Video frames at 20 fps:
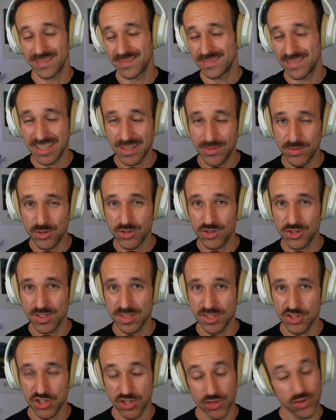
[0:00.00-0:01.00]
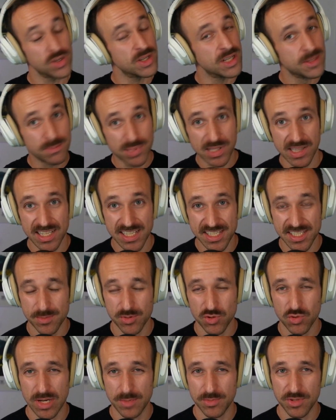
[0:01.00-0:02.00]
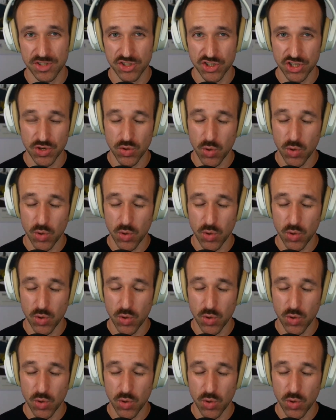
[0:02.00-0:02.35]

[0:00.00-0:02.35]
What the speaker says: If you enjoy this show, please subscribe to the show